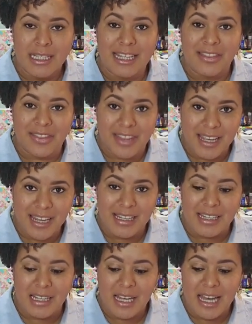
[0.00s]
And
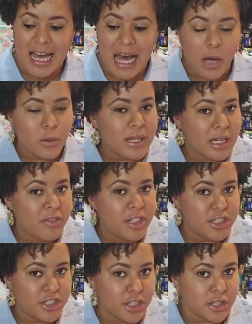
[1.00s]
then out of
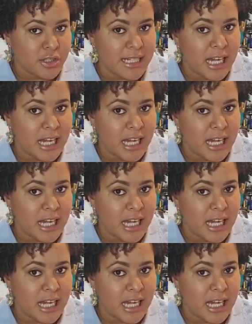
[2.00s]
the dirt,